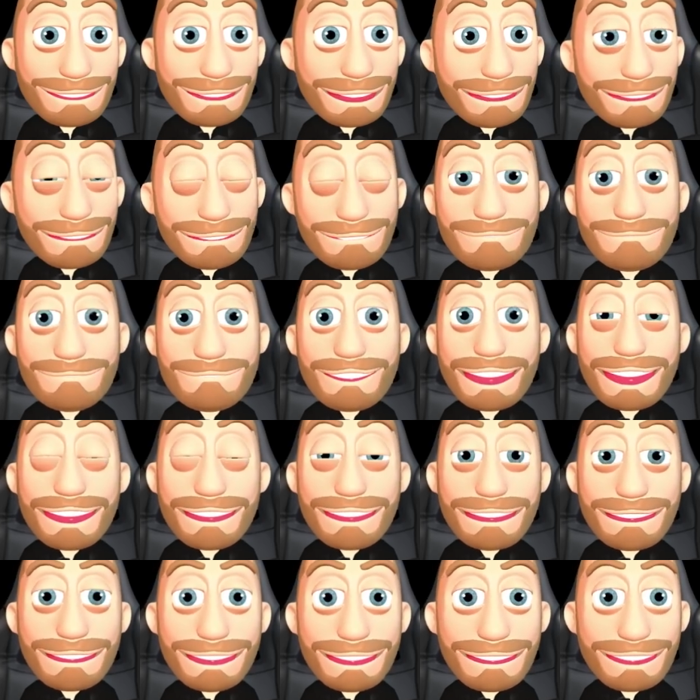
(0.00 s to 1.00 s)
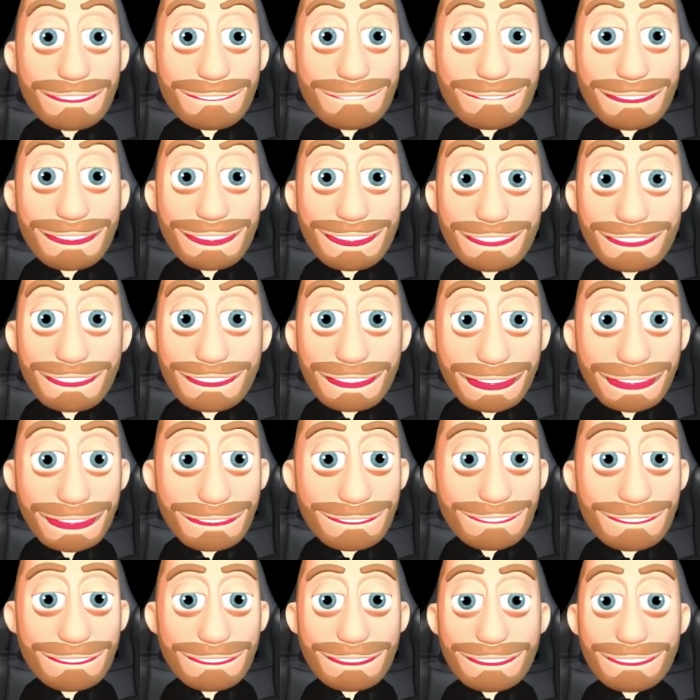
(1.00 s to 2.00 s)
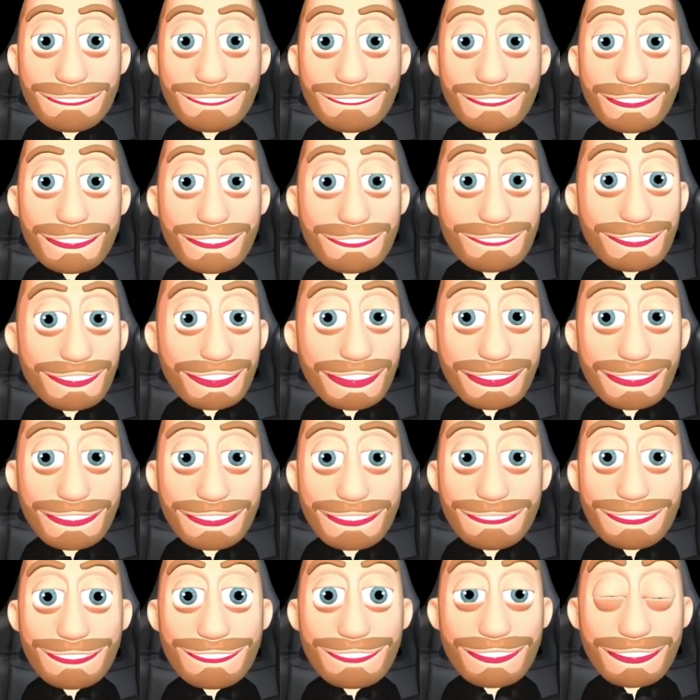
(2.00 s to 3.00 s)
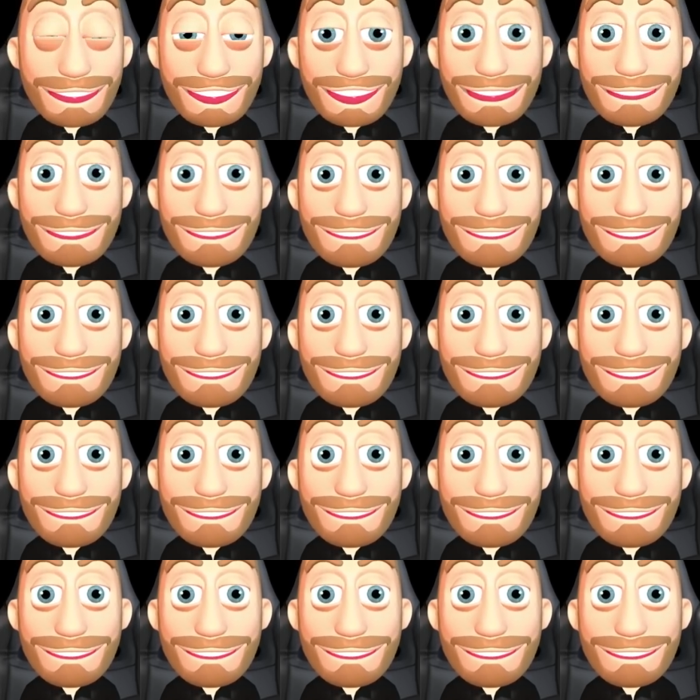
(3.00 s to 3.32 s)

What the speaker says: I don't even want to tell you how many lines of code this all will be,